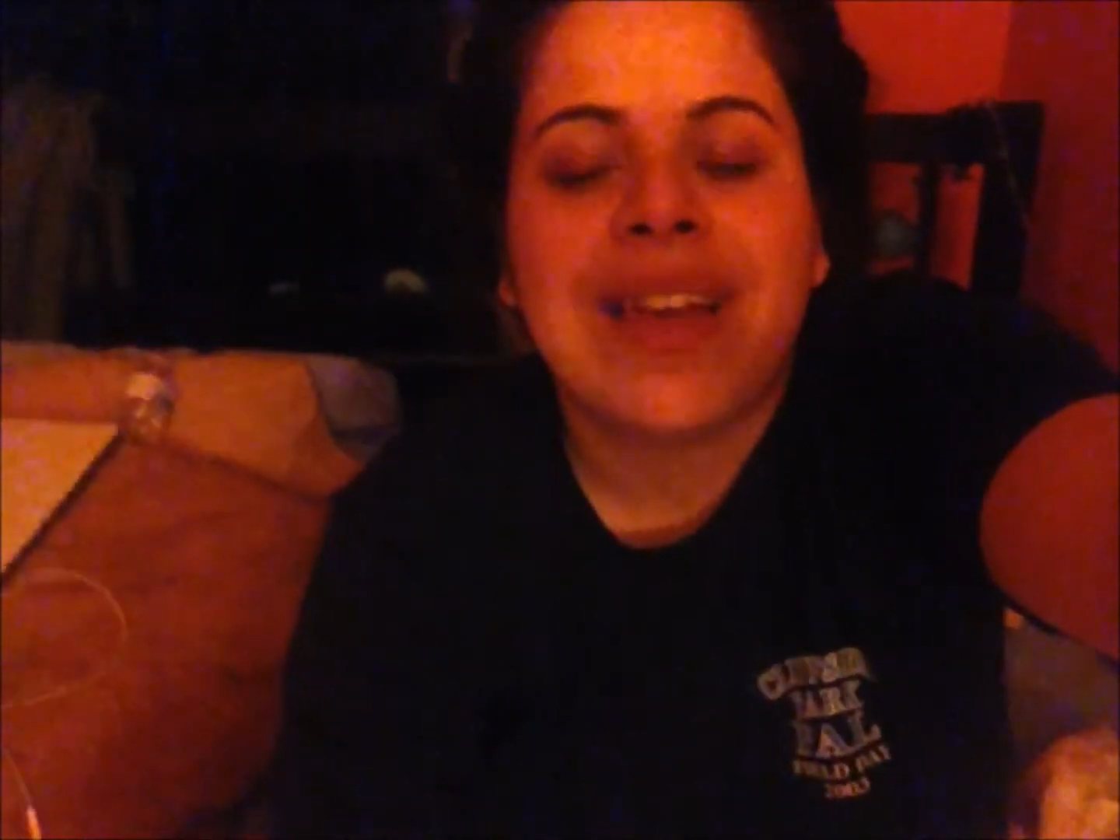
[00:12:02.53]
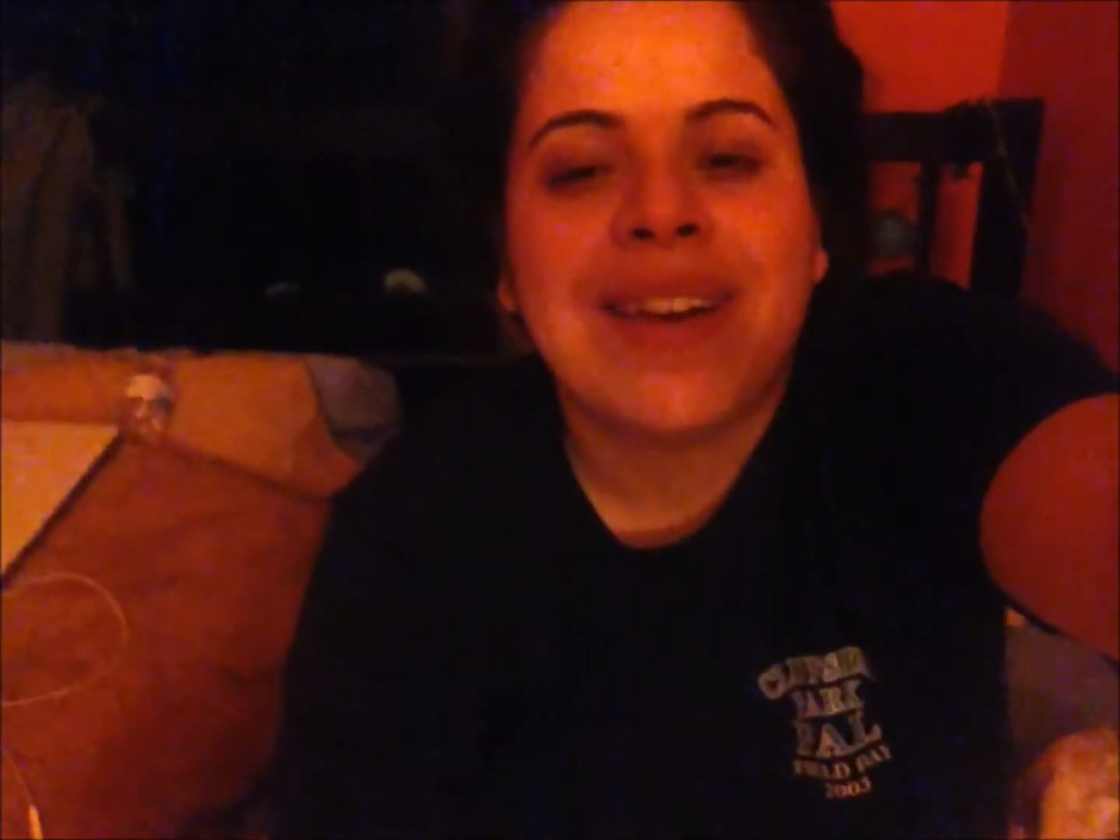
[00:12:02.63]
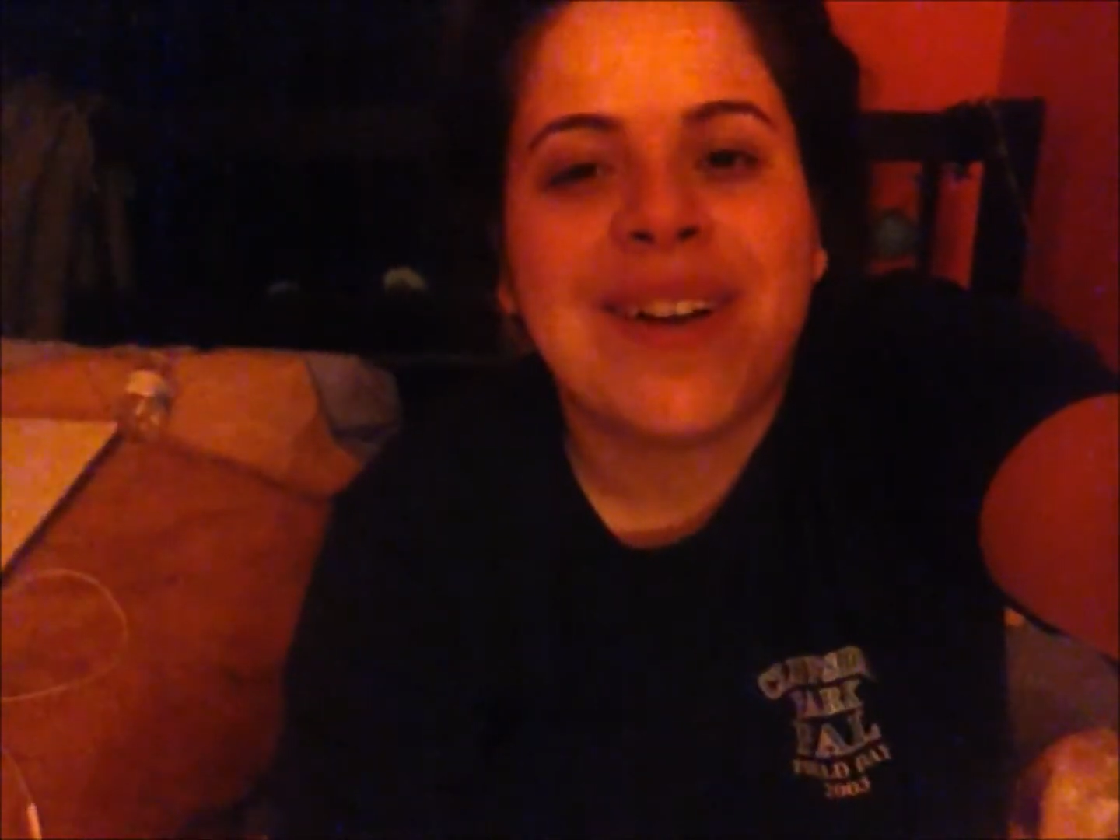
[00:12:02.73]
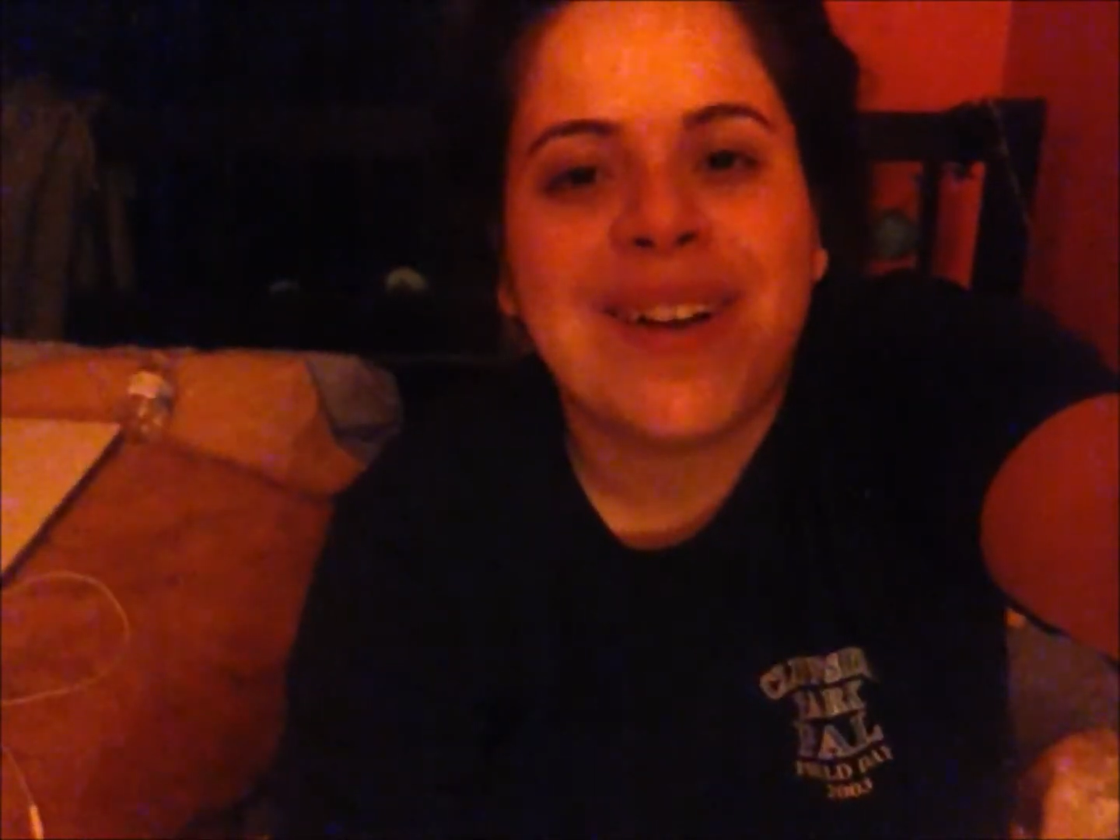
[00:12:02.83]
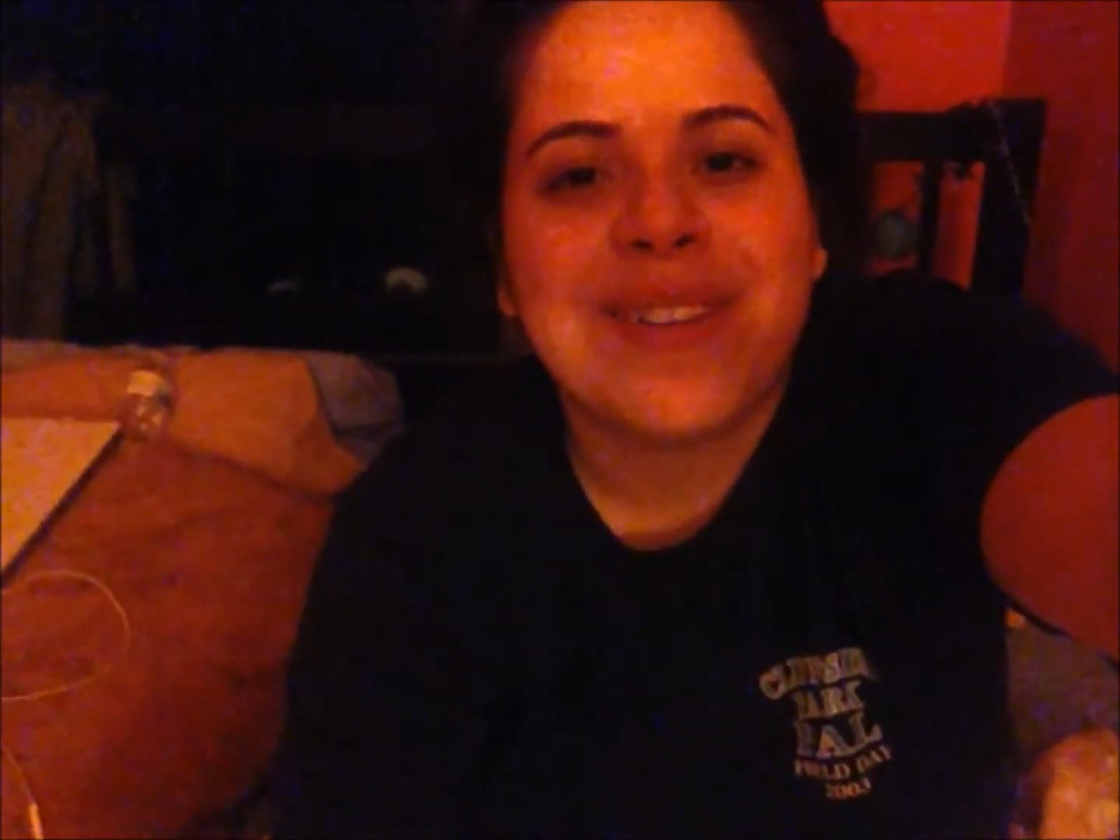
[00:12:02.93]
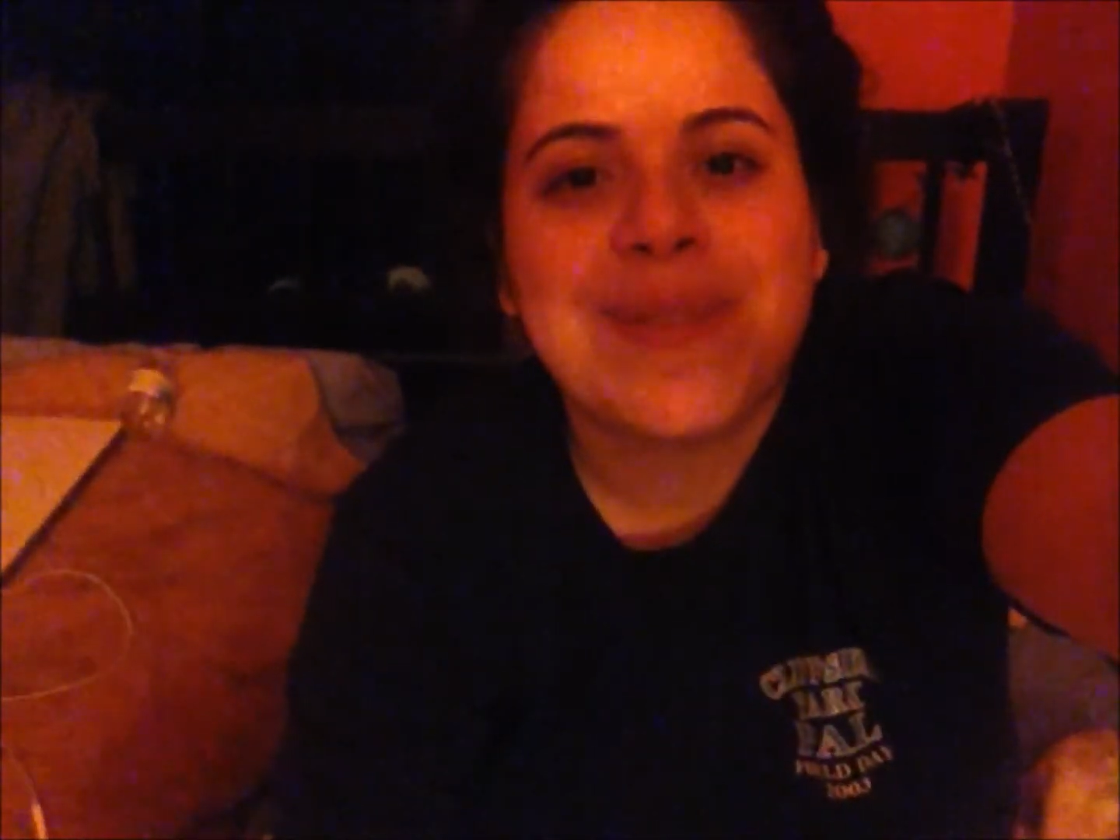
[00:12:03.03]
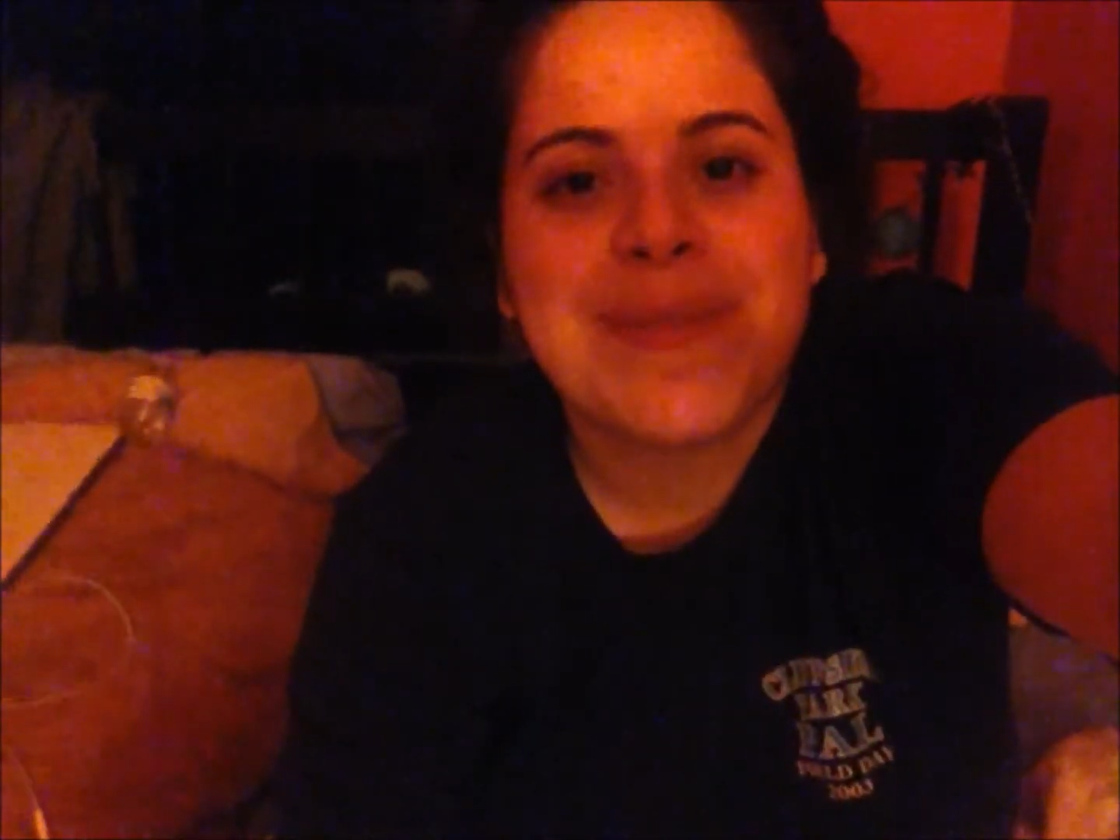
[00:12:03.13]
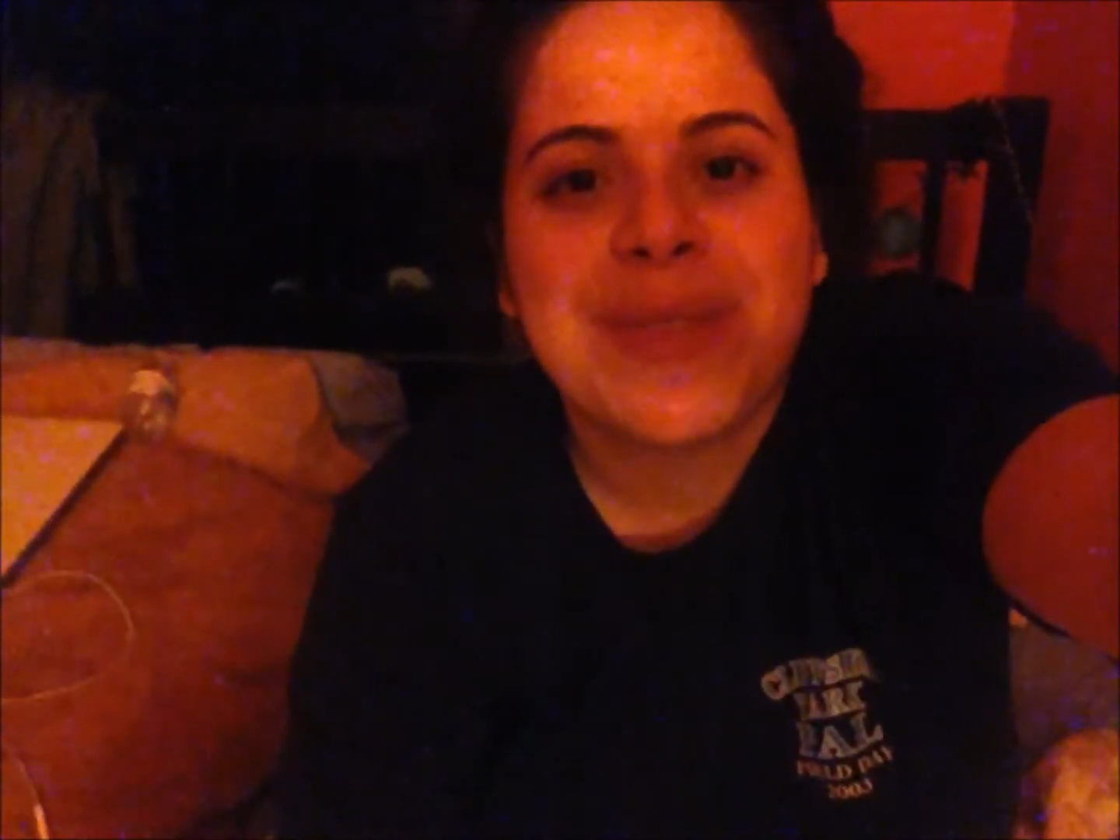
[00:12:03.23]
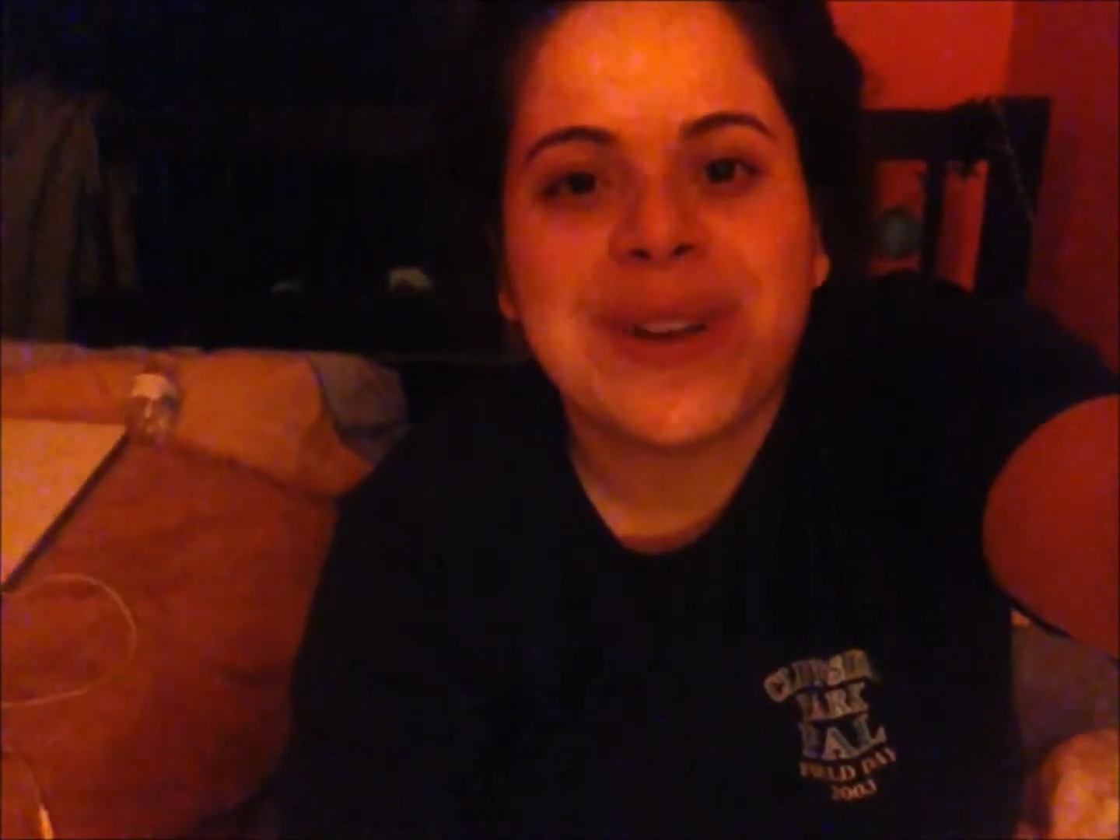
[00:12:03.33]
had an awesome